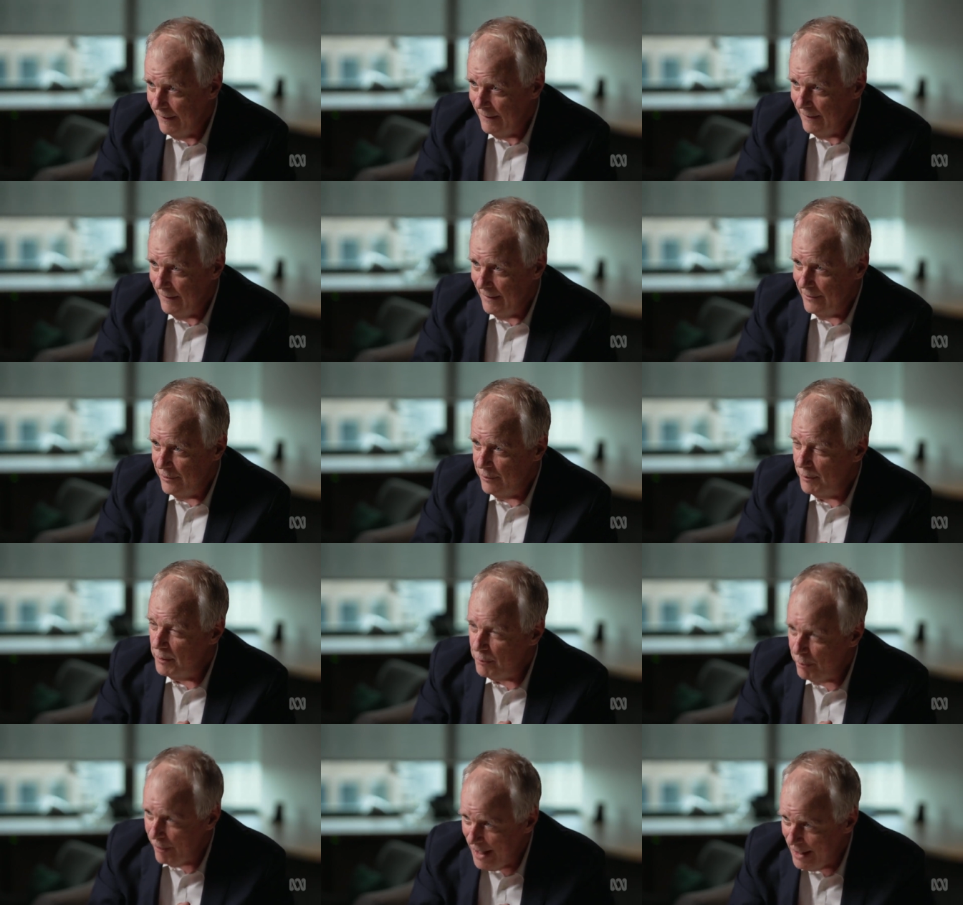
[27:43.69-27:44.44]
He should
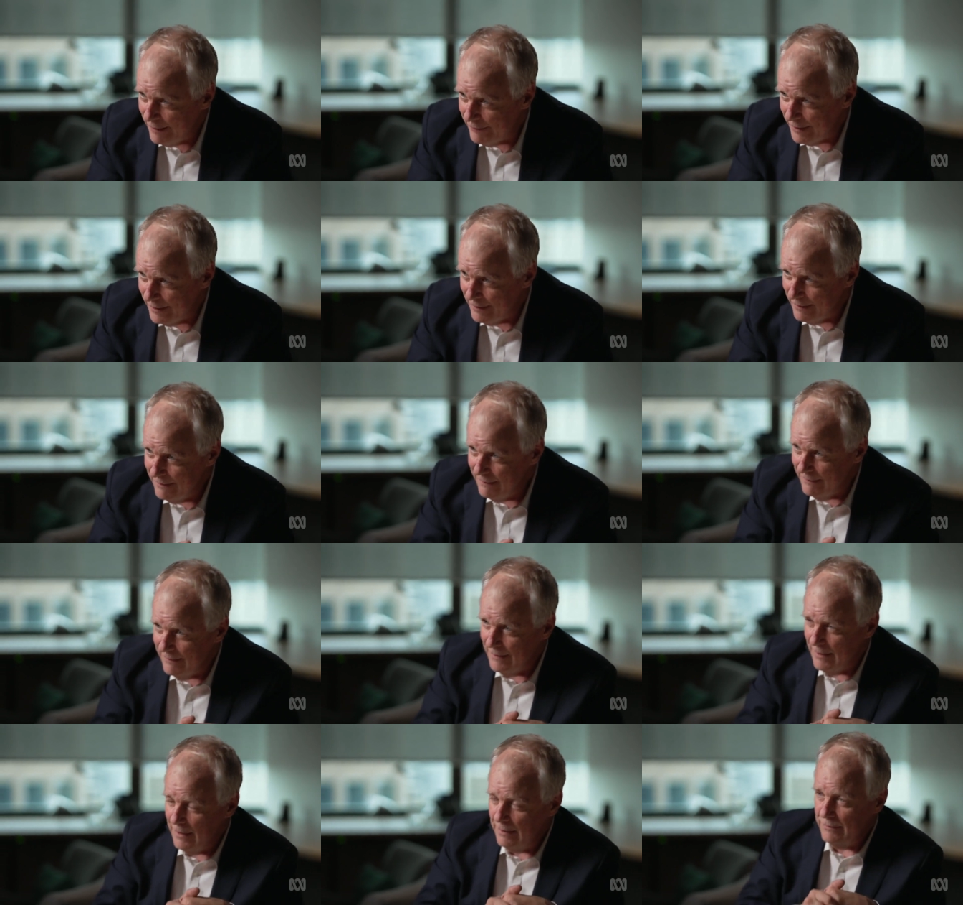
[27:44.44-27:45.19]
be proud of it.
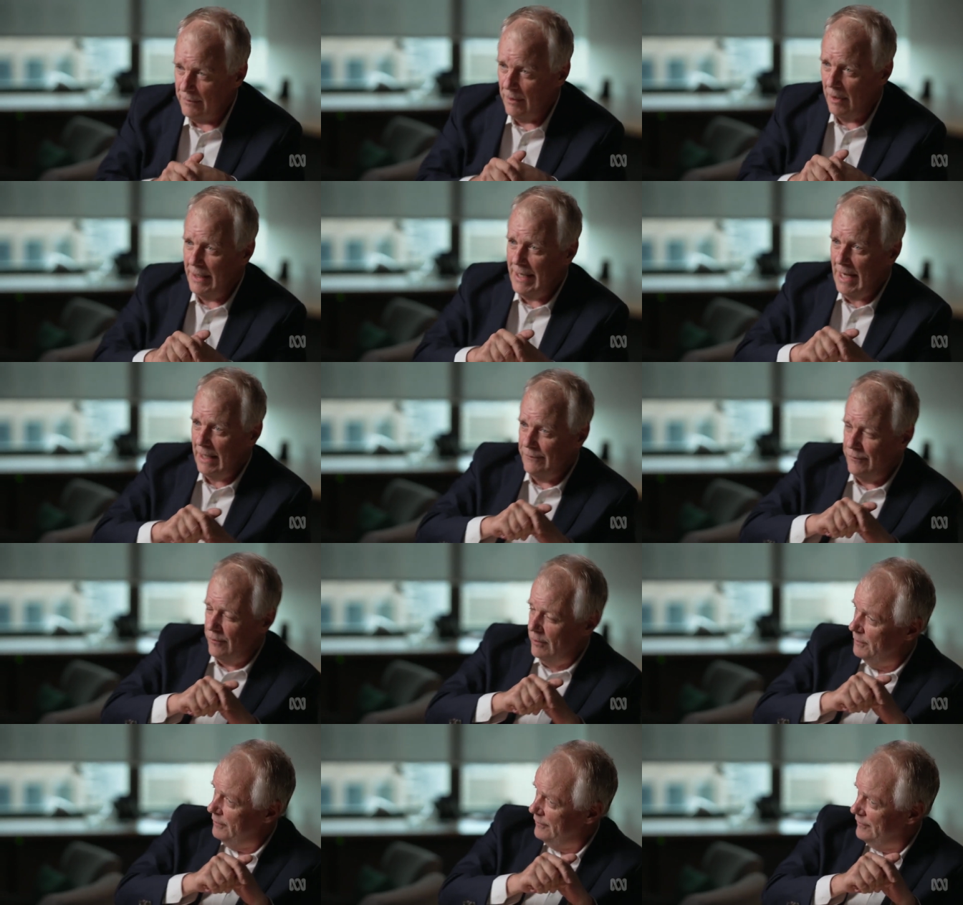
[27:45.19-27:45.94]
I'd act
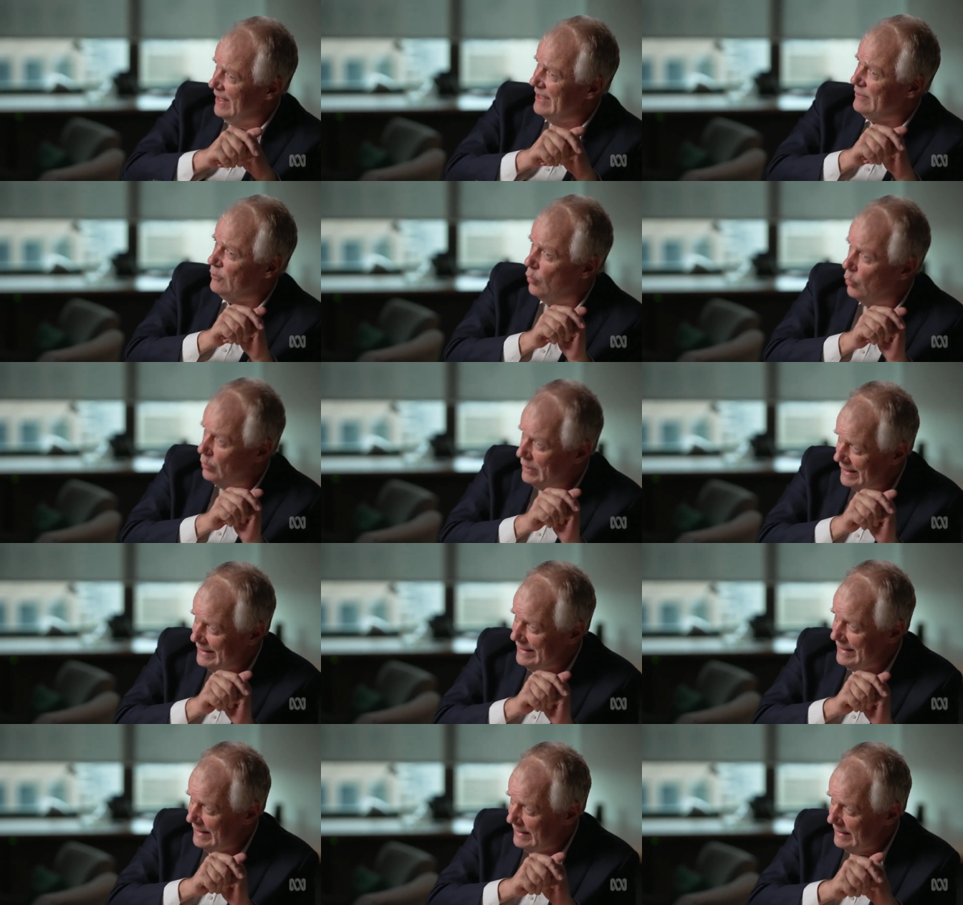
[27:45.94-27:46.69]
for him if that's all
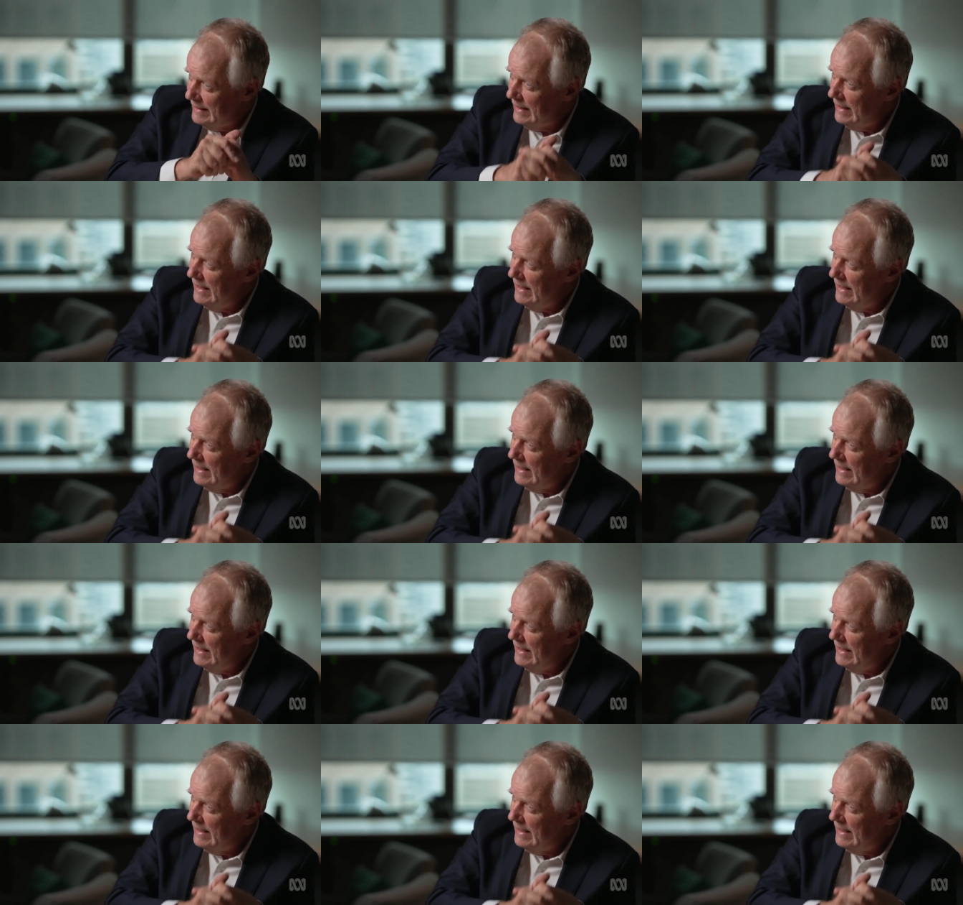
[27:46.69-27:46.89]
he did.